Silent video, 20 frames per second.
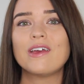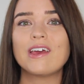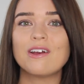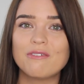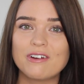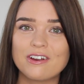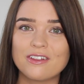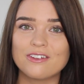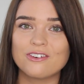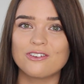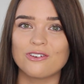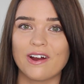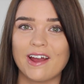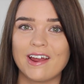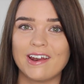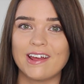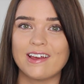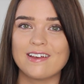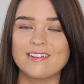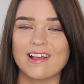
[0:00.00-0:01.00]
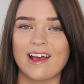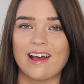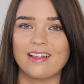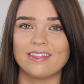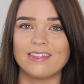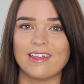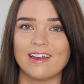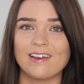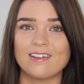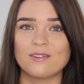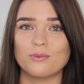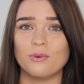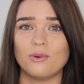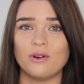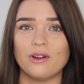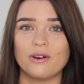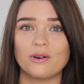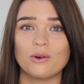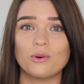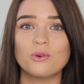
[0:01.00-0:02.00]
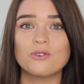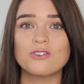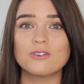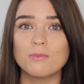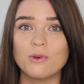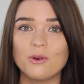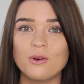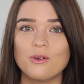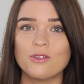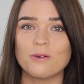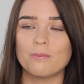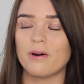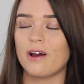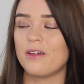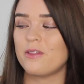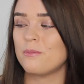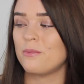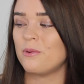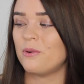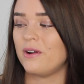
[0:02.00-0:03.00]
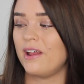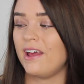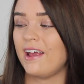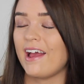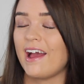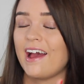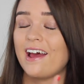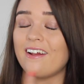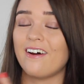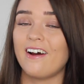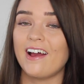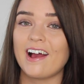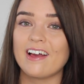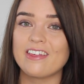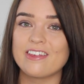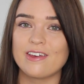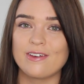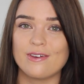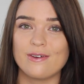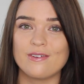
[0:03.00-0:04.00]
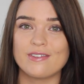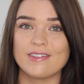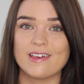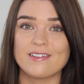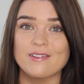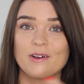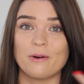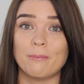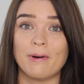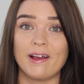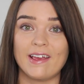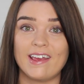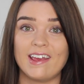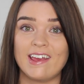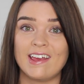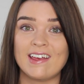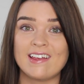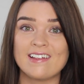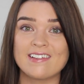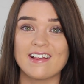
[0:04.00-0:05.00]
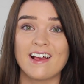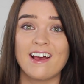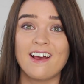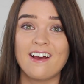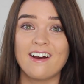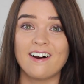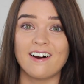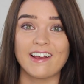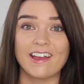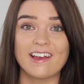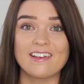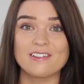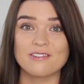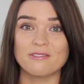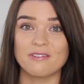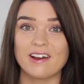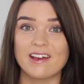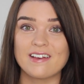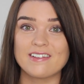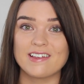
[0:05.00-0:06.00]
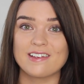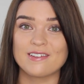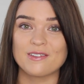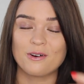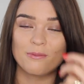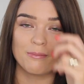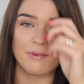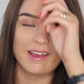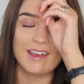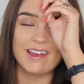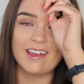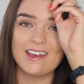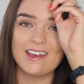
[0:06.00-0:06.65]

get rid of the dryness, and things will look all smooth by the morning. And I actually use this on my ears. I get psoriasis on my